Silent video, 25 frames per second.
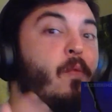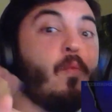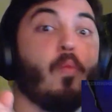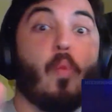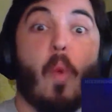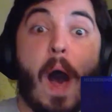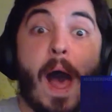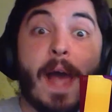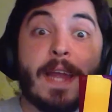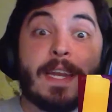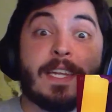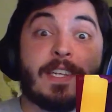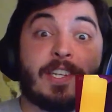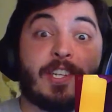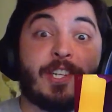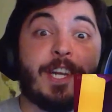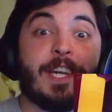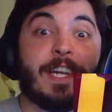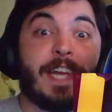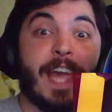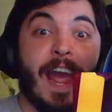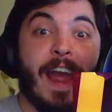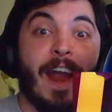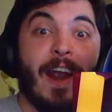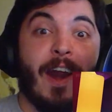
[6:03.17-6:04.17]
Why does she
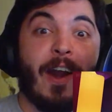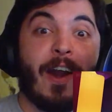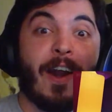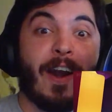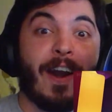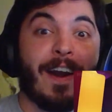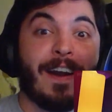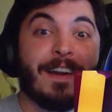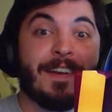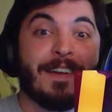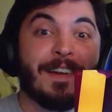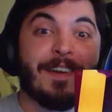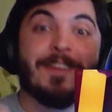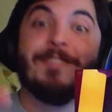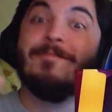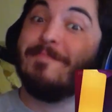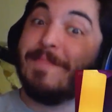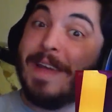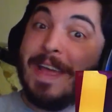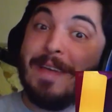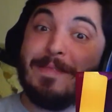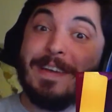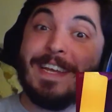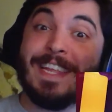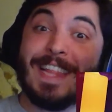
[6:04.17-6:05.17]
care?
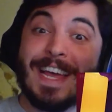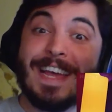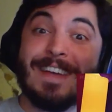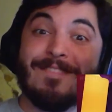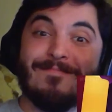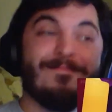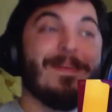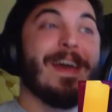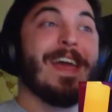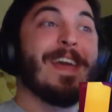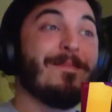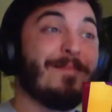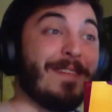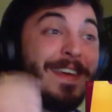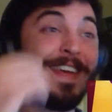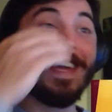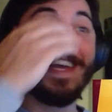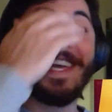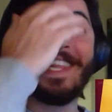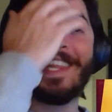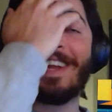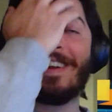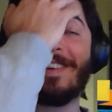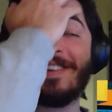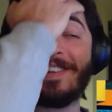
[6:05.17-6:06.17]
Maybe
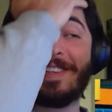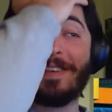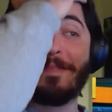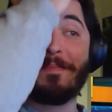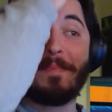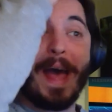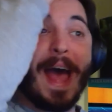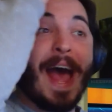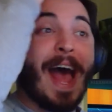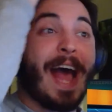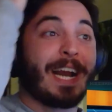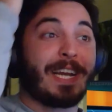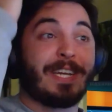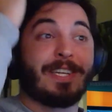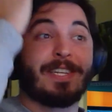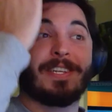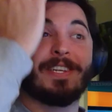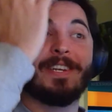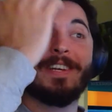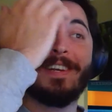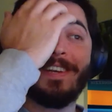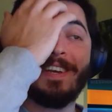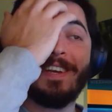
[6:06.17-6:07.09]
there's a pact.